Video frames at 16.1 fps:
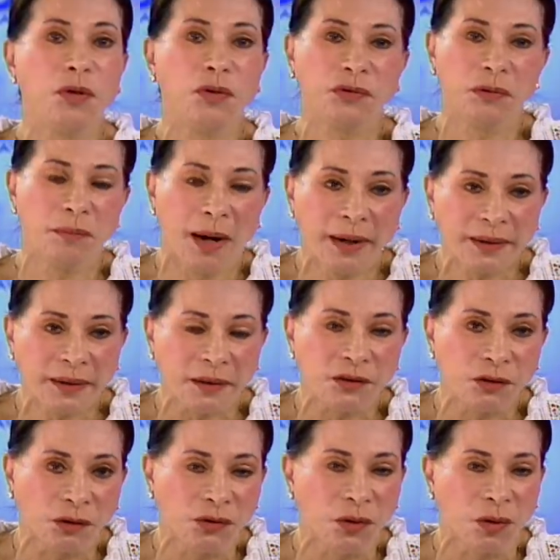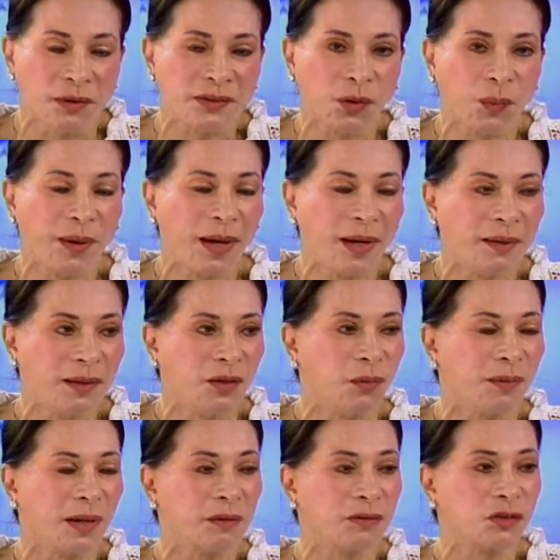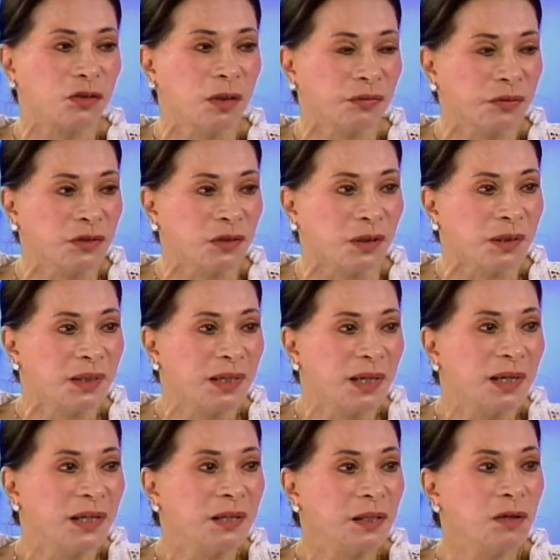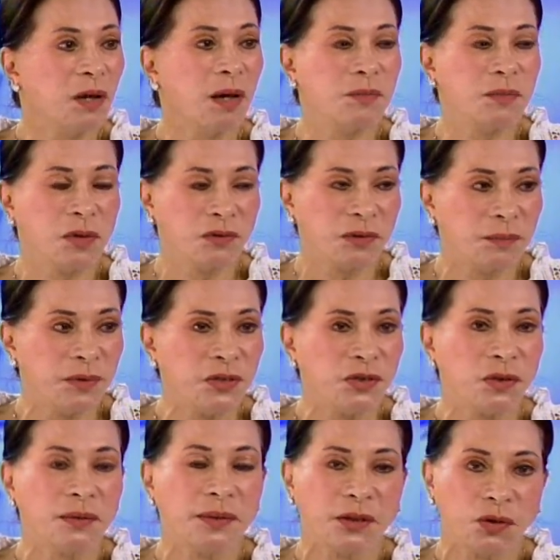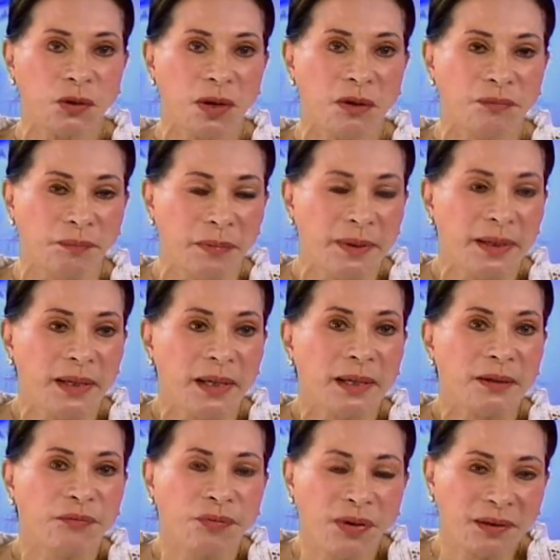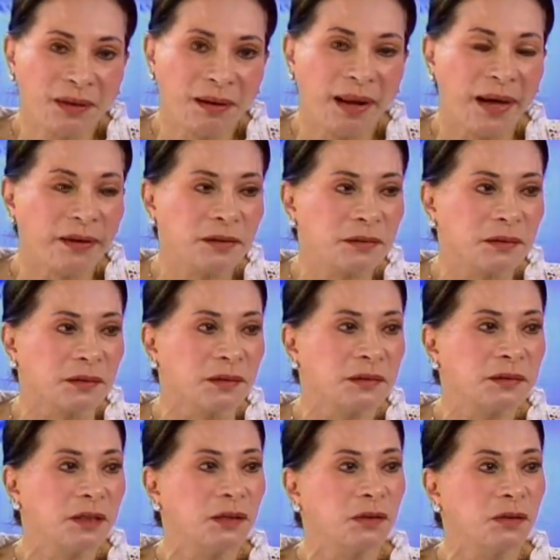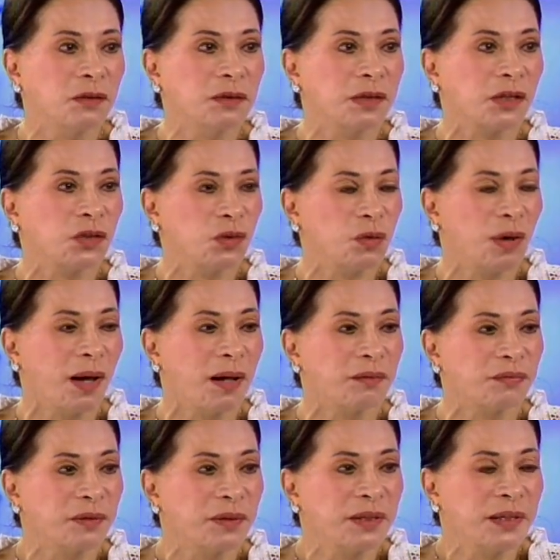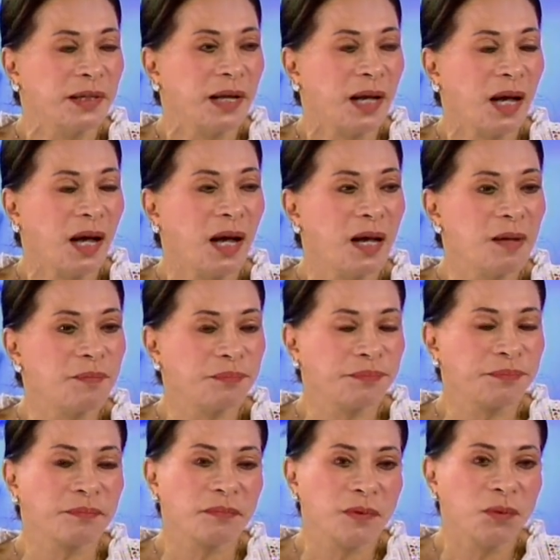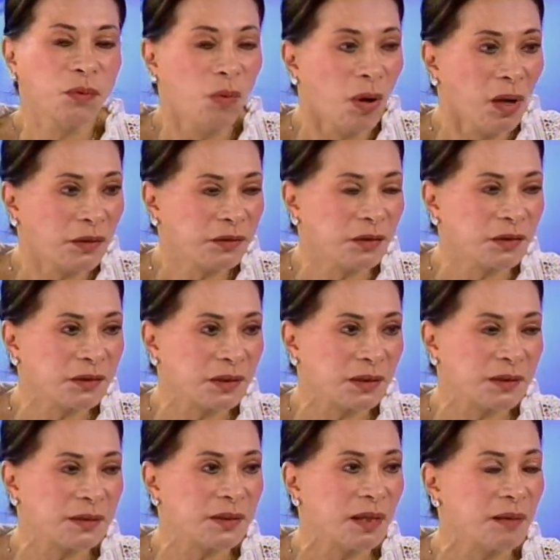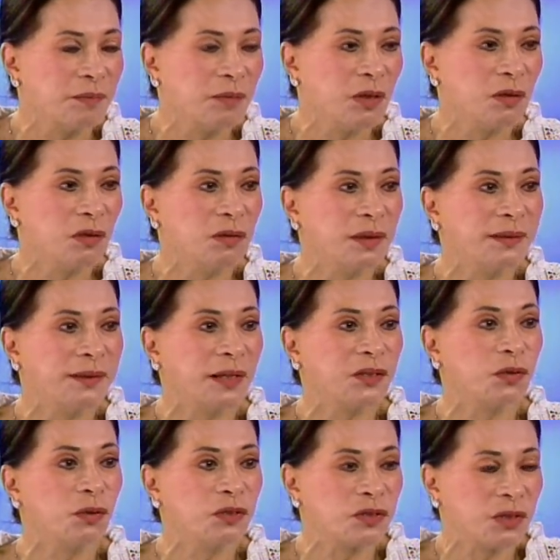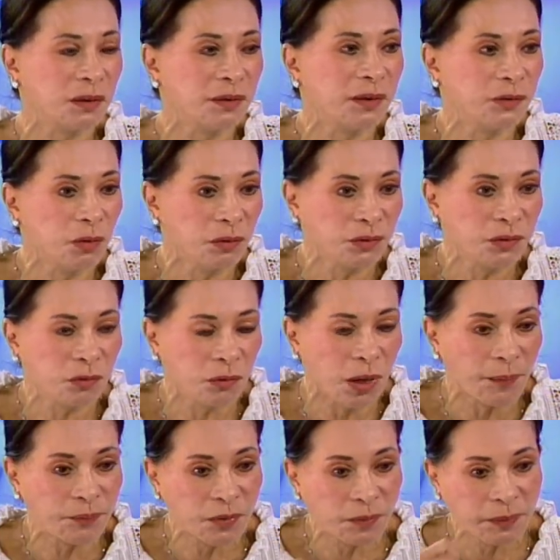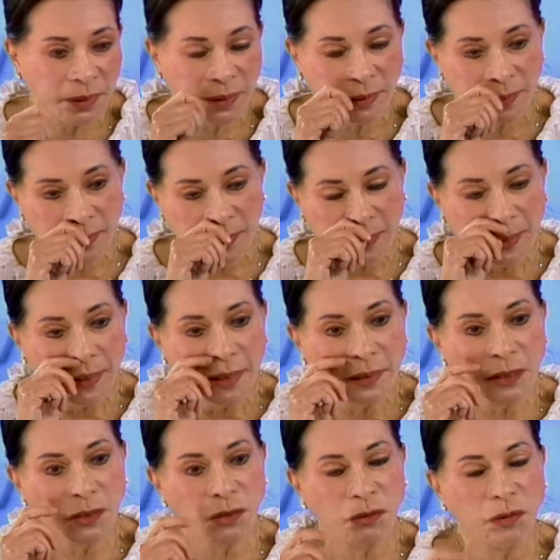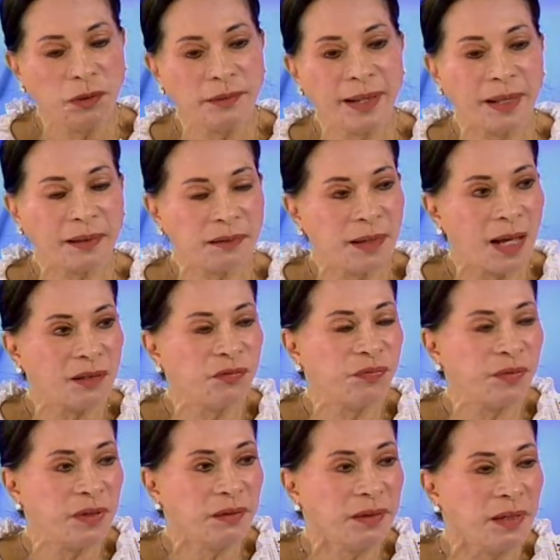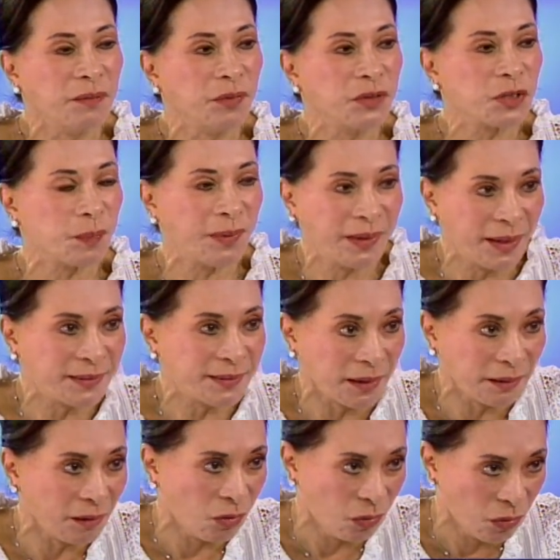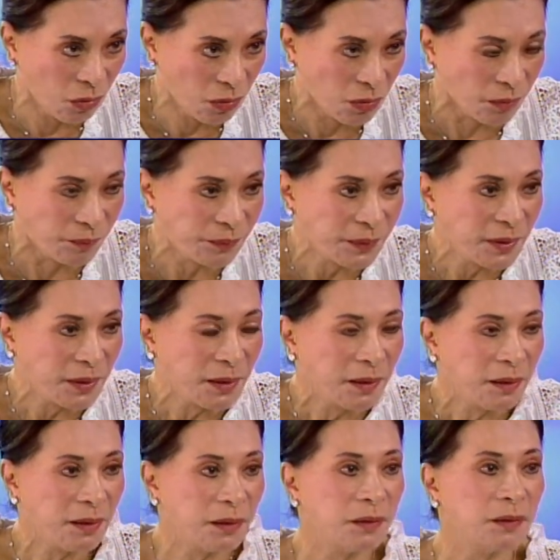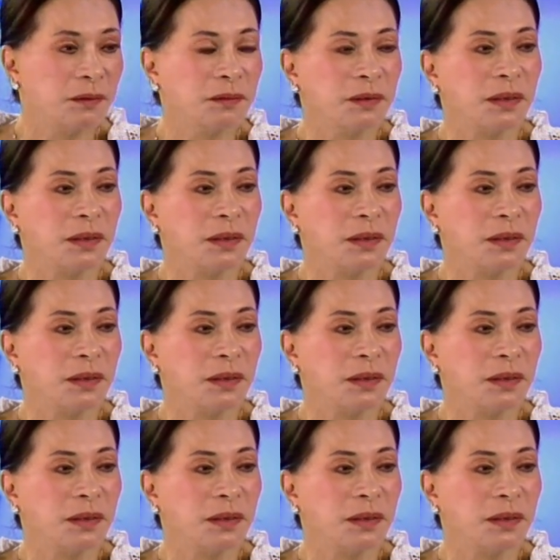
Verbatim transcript: going to market your goods the way uh-uh. I did when I was governor. You know, I'm going to be sure that you have fertilizers, you know, that you have um, water system, you know, okay. and that your children don't grow up to be, you mm-hmm. know, not God-fearing, which begins in the home, okay. you know,